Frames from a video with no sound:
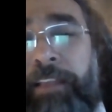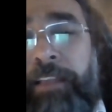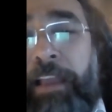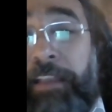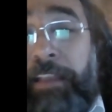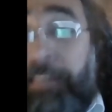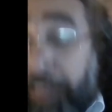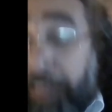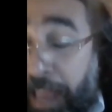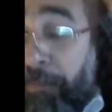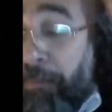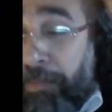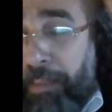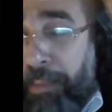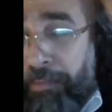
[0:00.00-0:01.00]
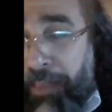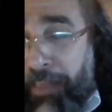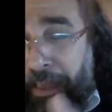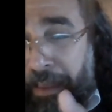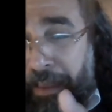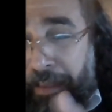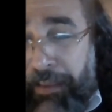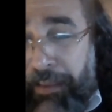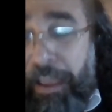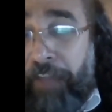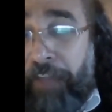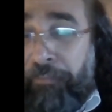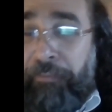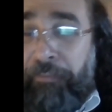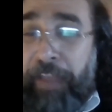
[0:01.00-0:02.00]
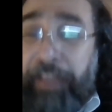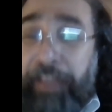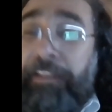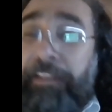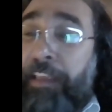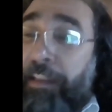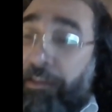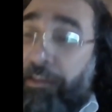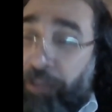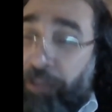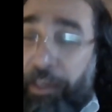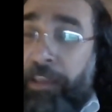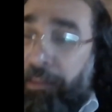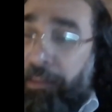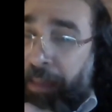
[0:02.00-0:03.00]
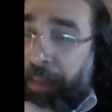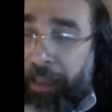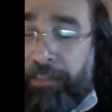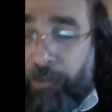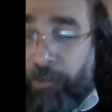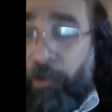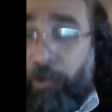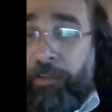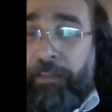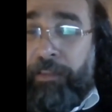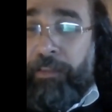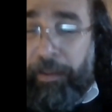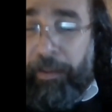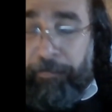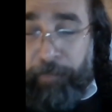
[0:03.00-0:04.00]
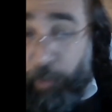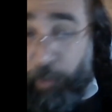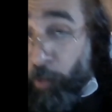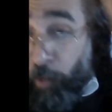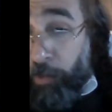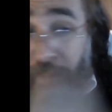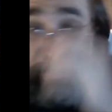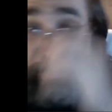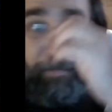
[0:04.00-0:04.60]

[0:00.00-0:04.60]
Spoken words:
it's claimed that the EF-18G, it's called the Growler,